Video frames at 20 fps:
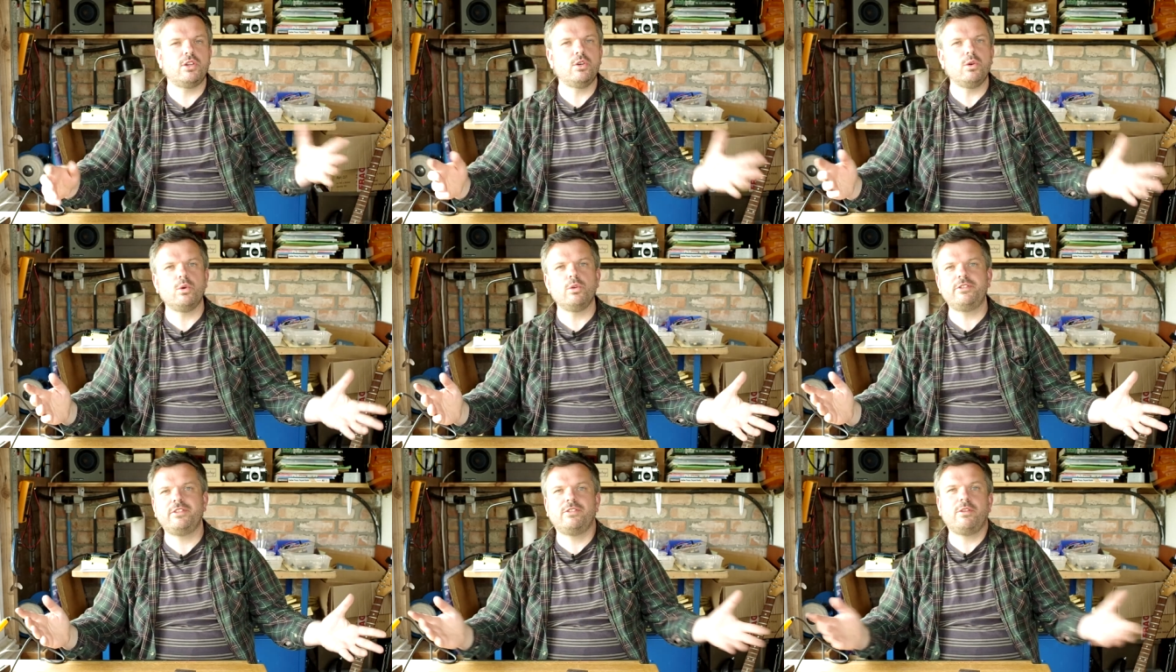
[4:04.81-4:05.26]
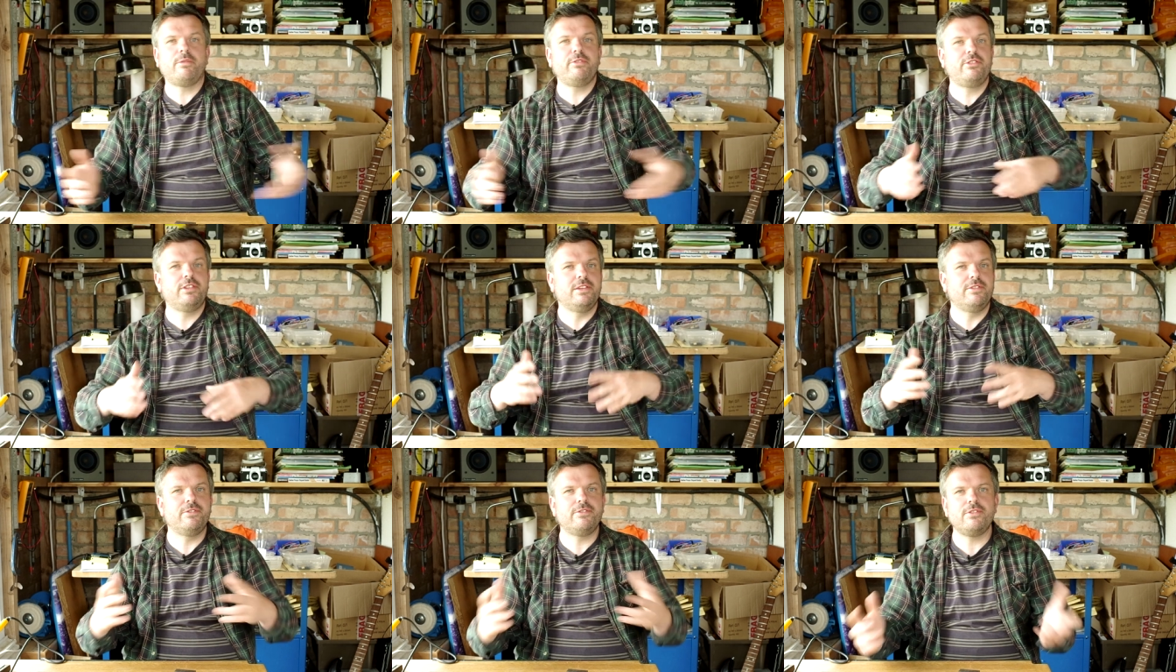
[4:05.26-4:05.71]
course is
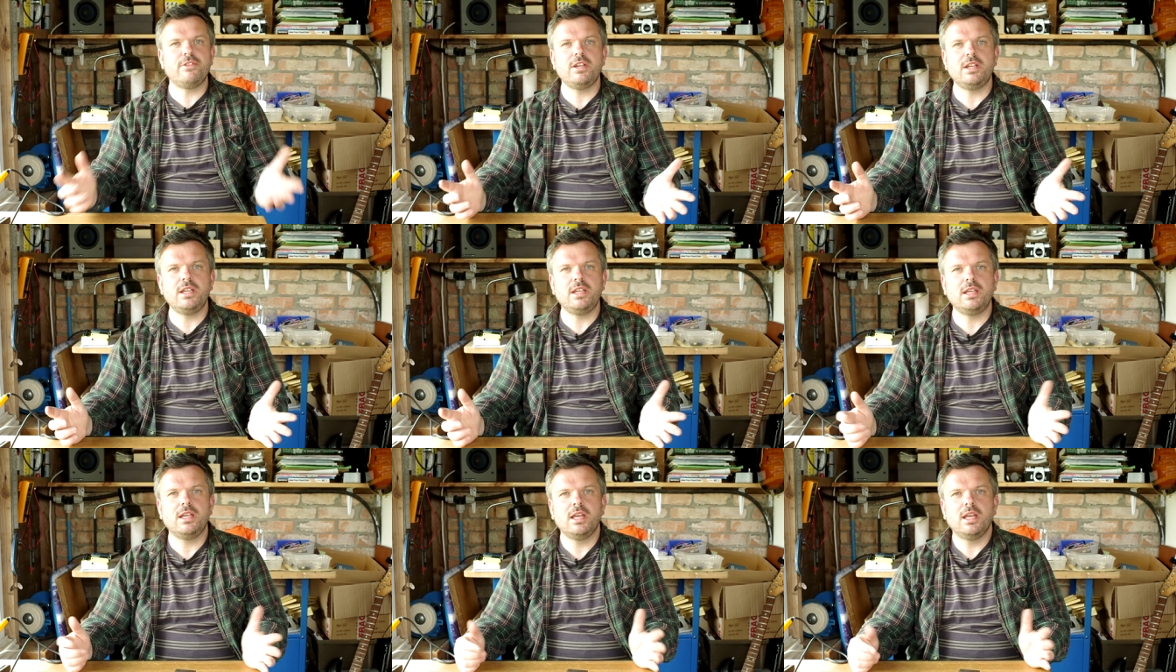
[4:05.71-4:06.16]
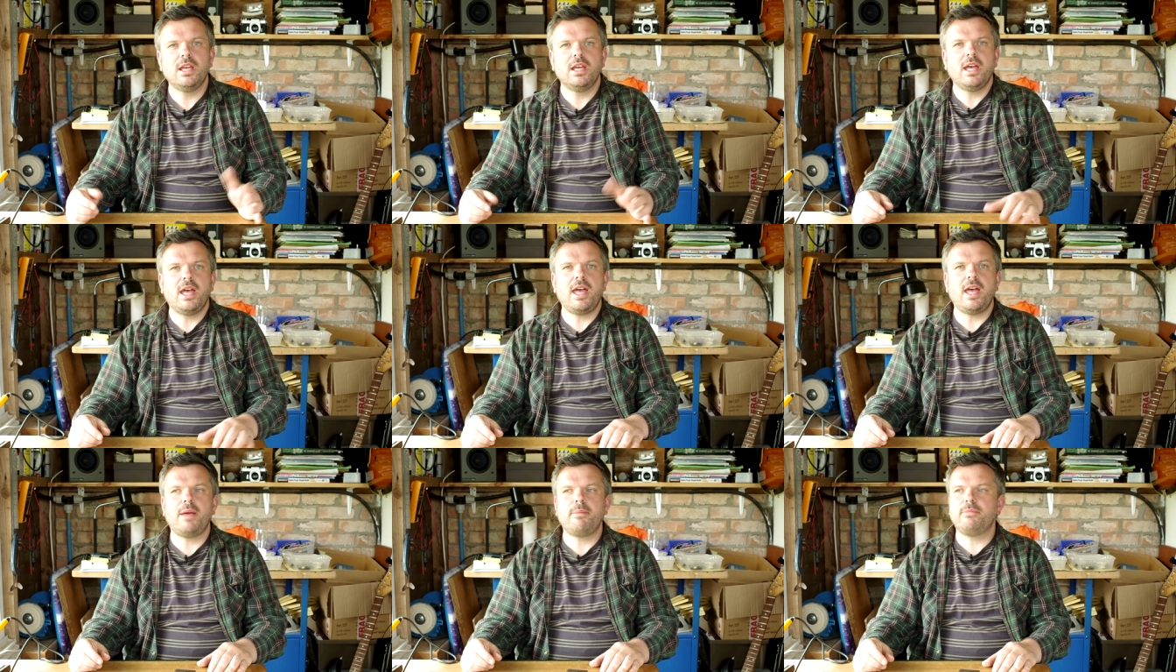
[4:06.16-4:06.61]
obviously free,
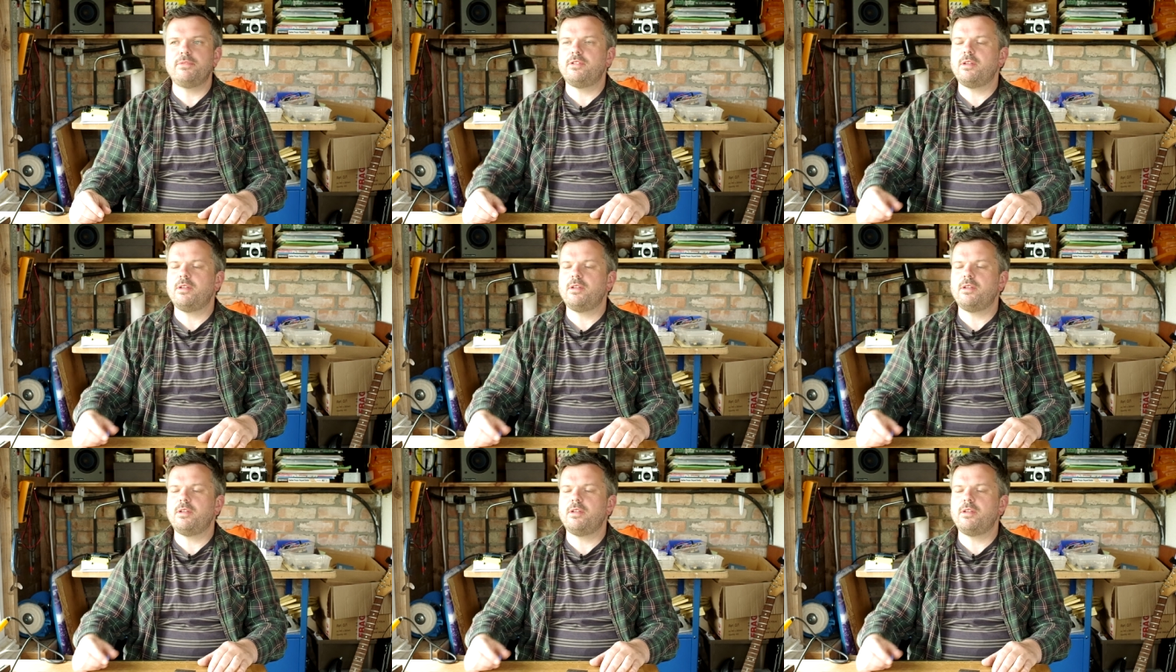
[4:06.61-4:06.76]
um,